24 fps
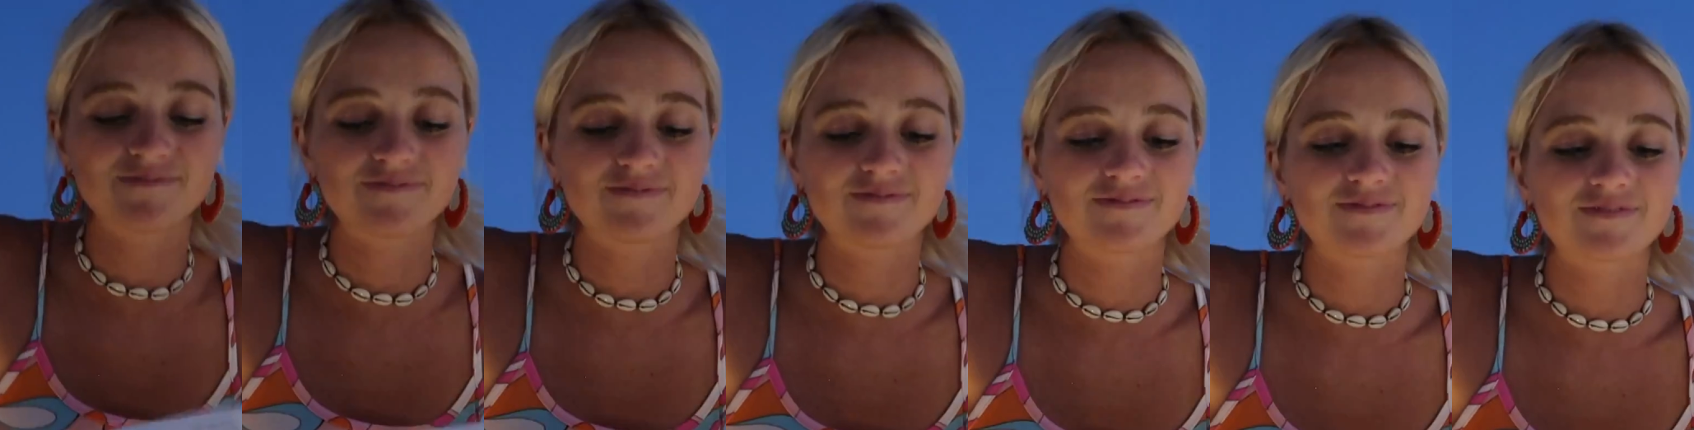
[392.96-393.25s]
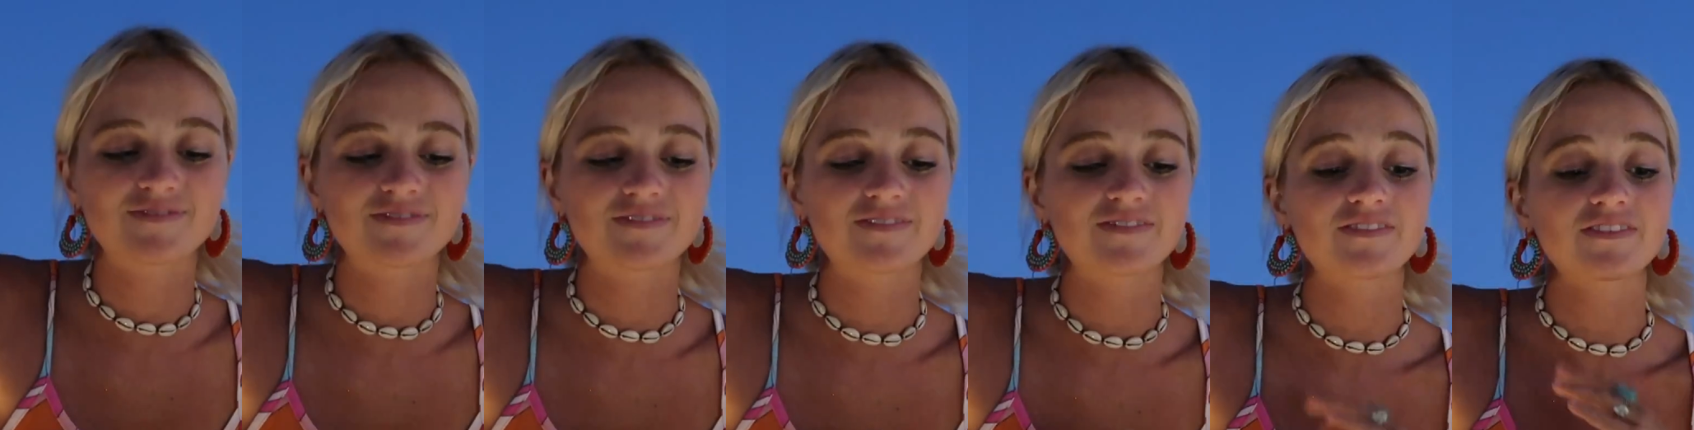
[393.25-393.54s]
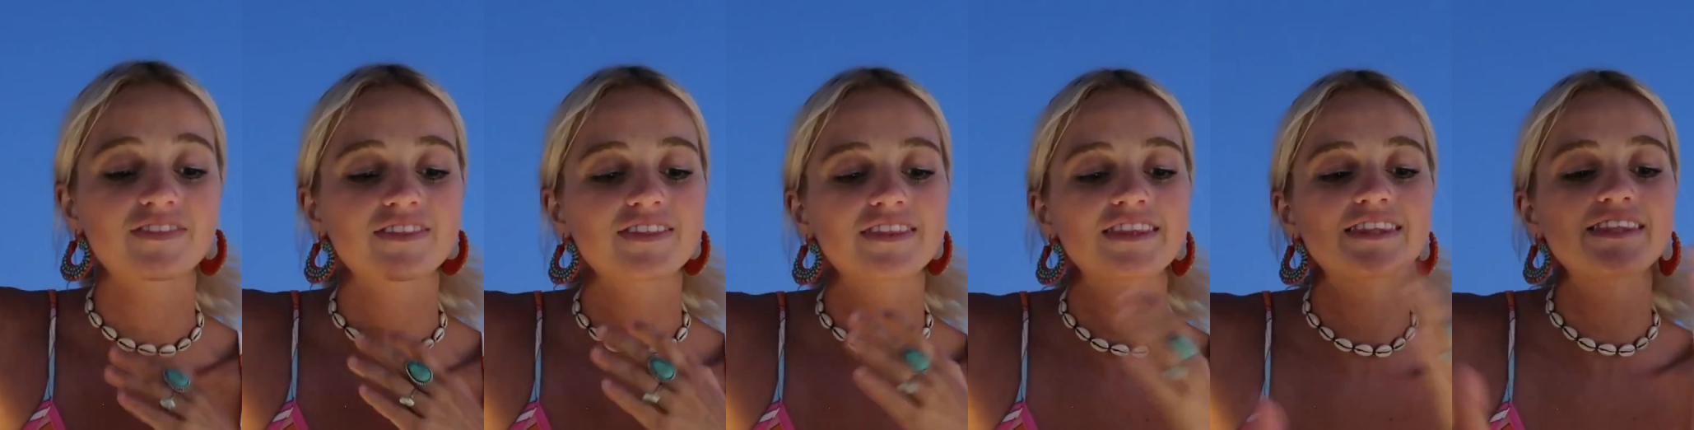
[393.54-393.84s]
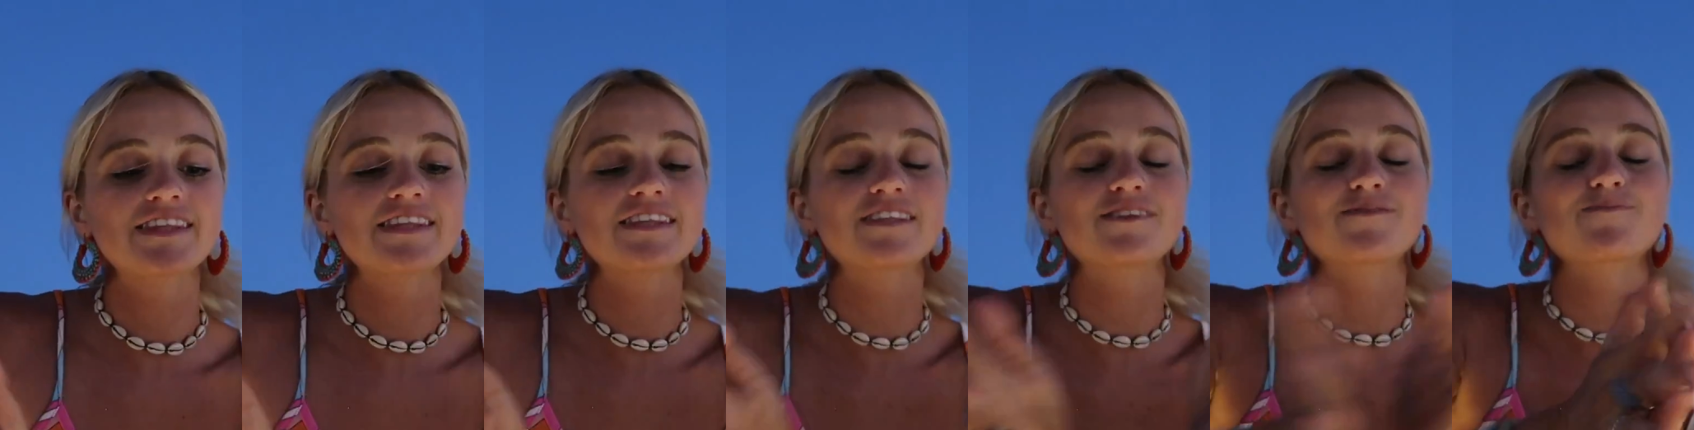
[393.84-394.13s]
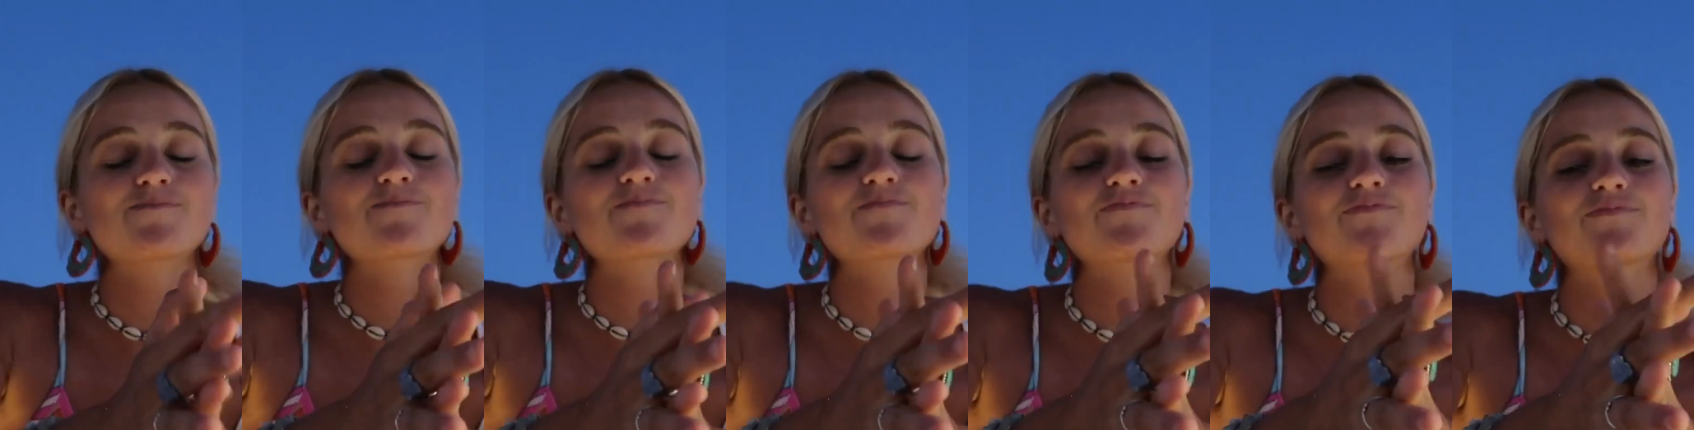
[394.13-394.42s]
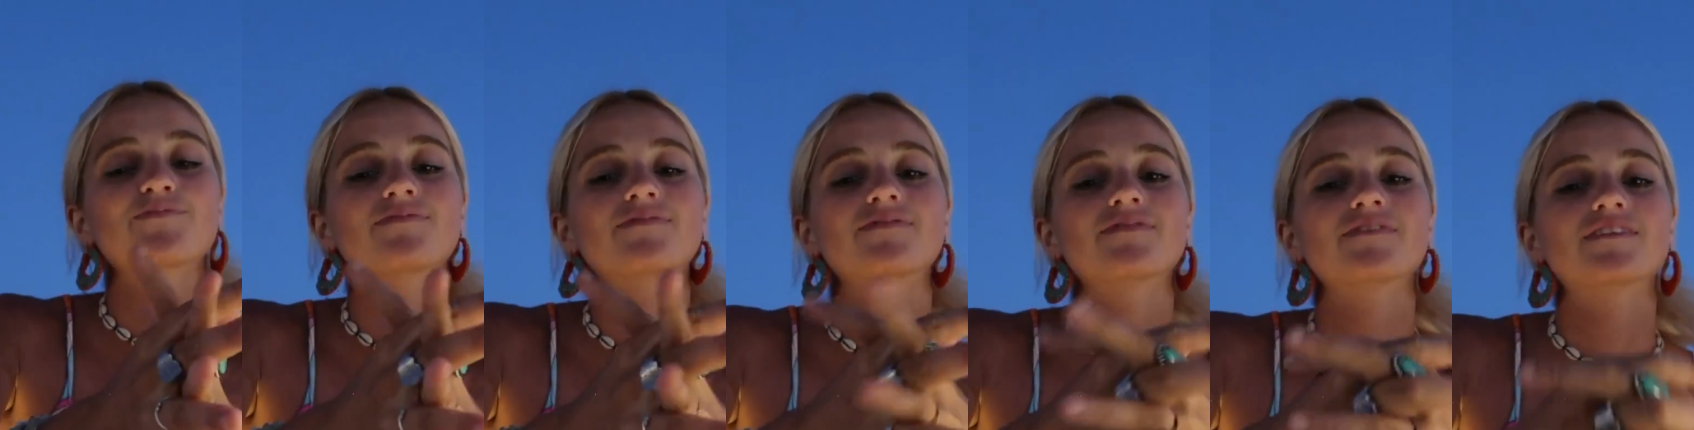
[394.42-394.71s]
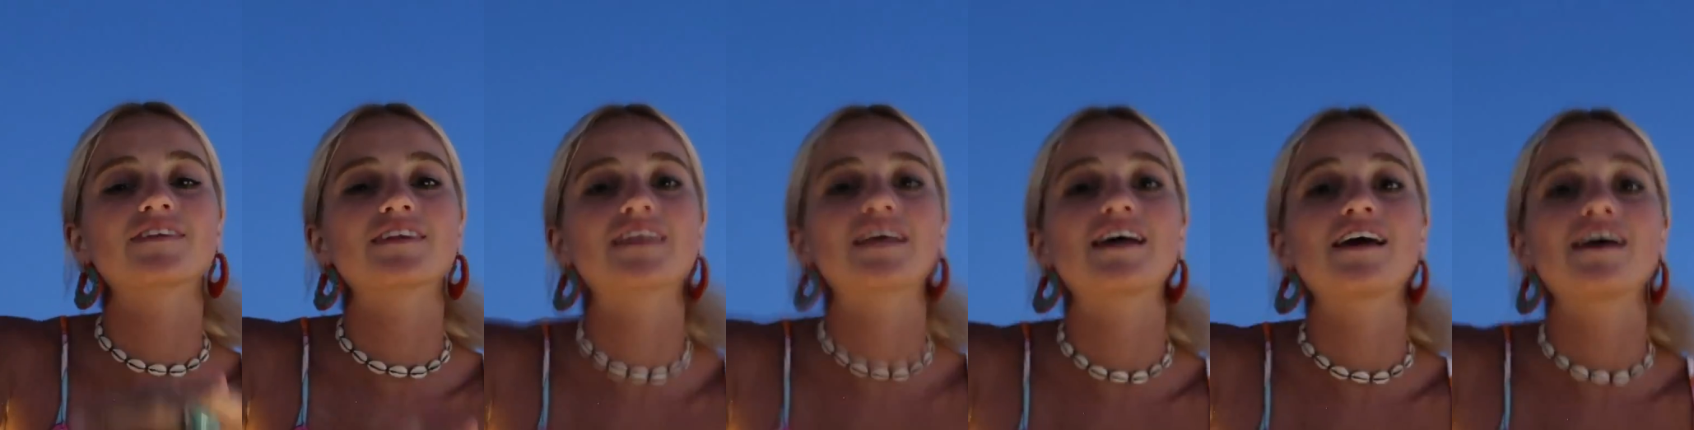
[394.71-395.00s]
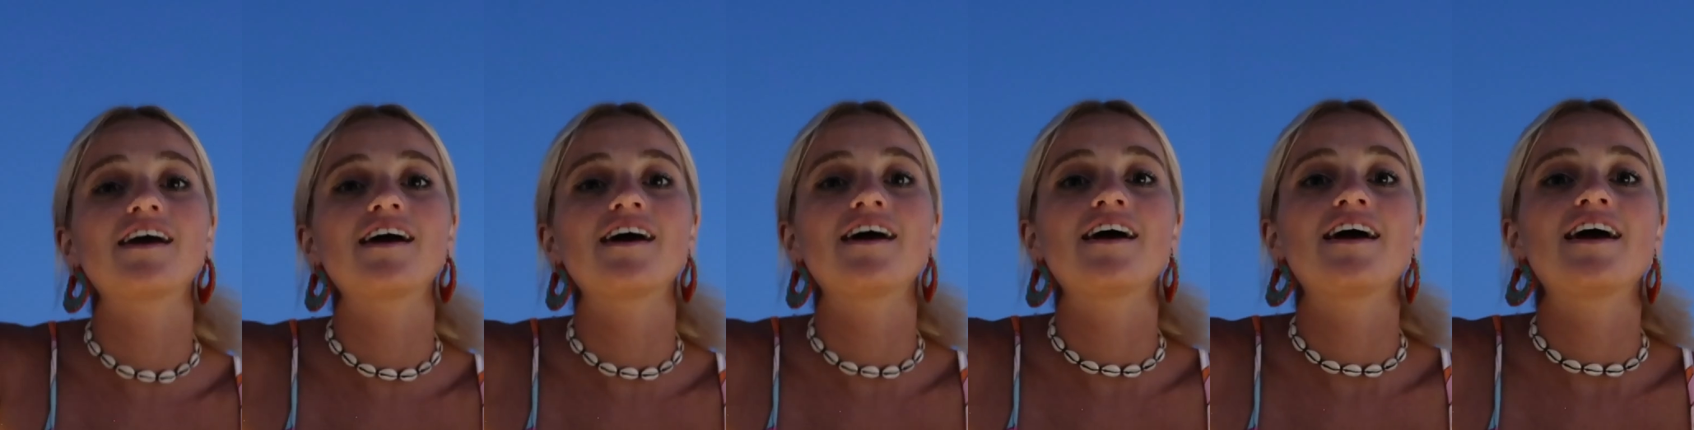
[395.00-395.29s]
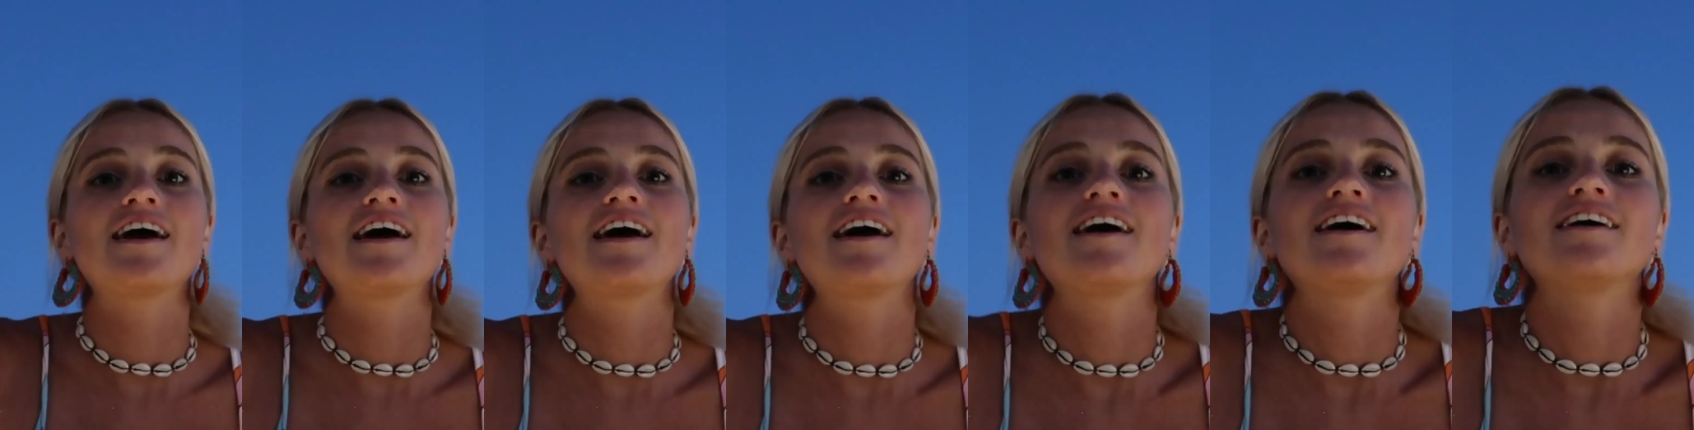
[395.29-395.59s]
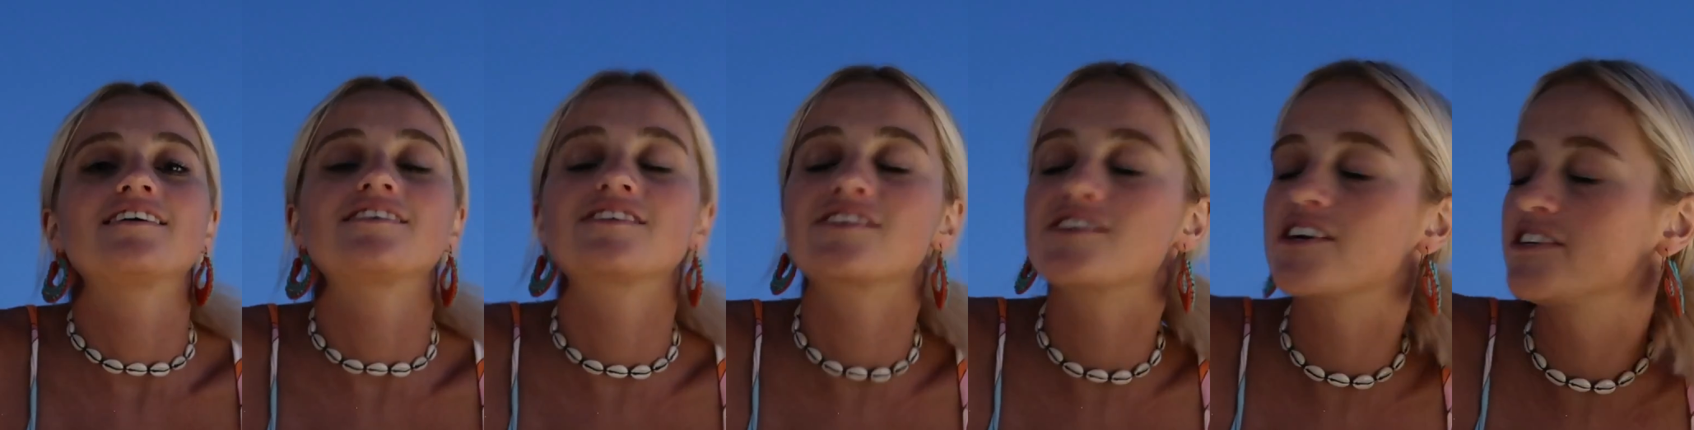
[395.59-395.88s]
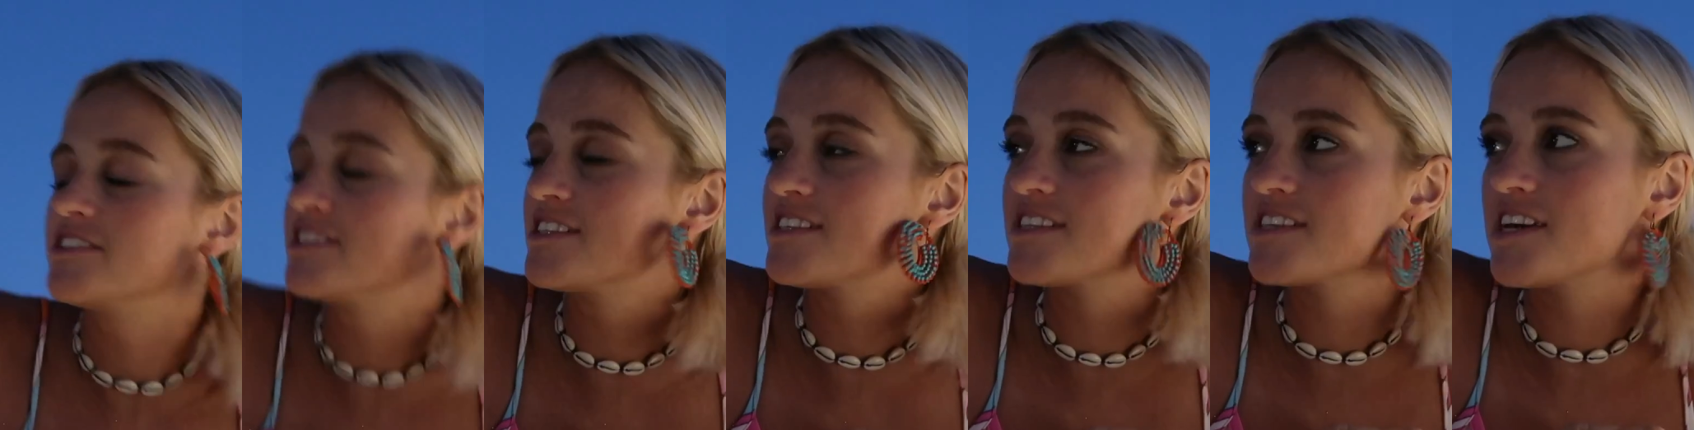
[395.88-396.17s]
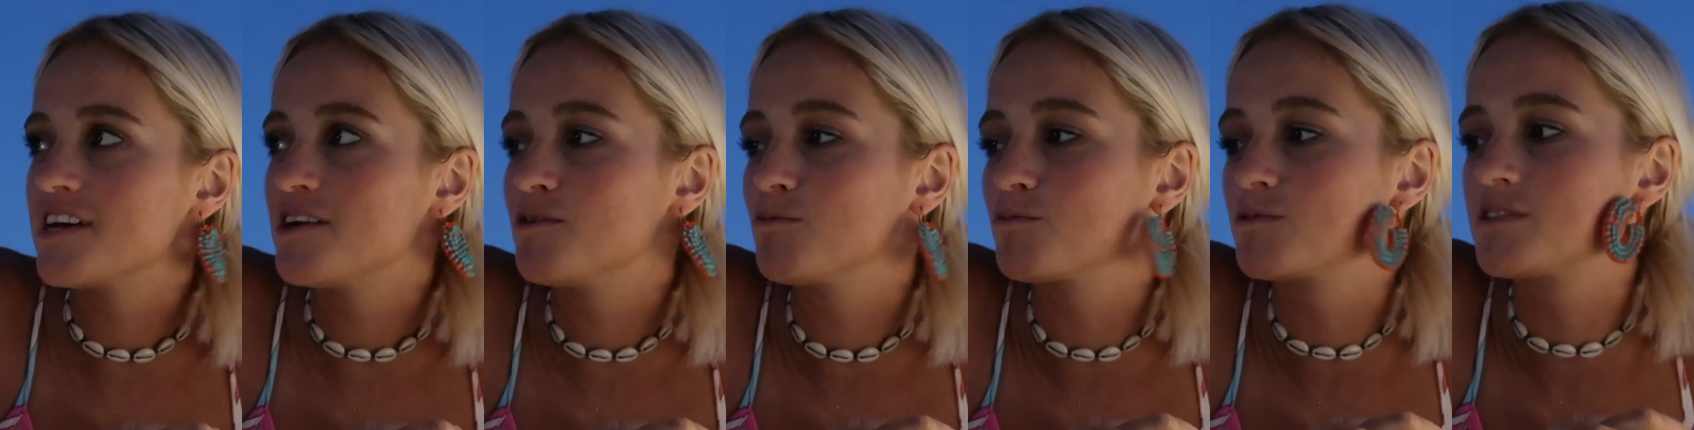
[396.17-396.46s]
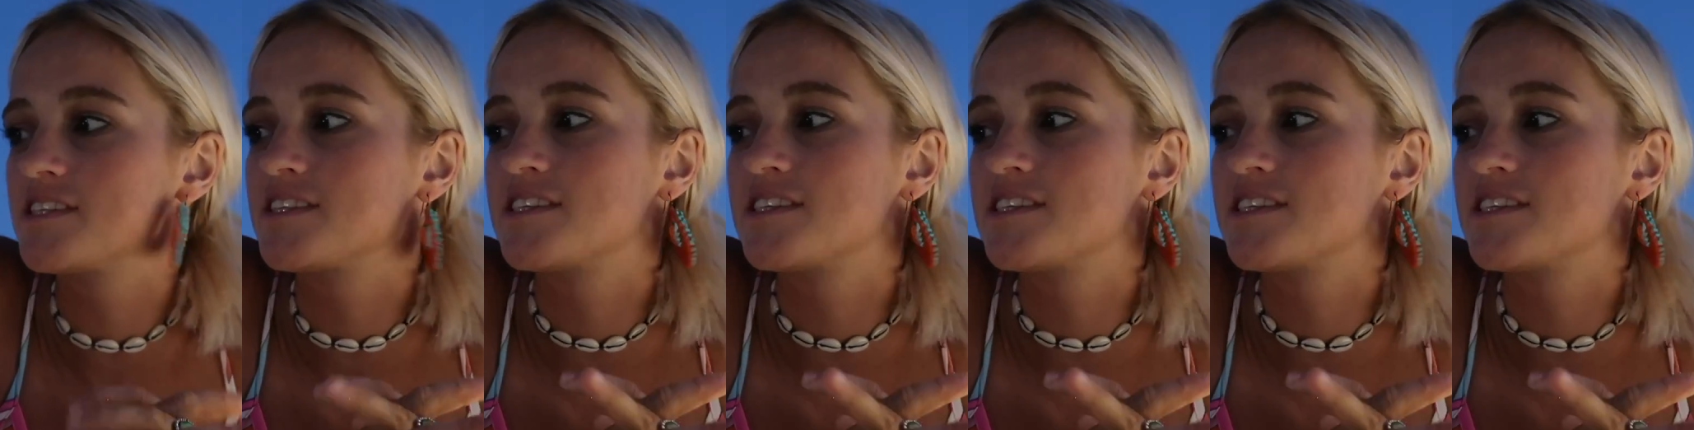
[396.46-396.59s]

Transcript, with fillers: sunset experience? Sunset was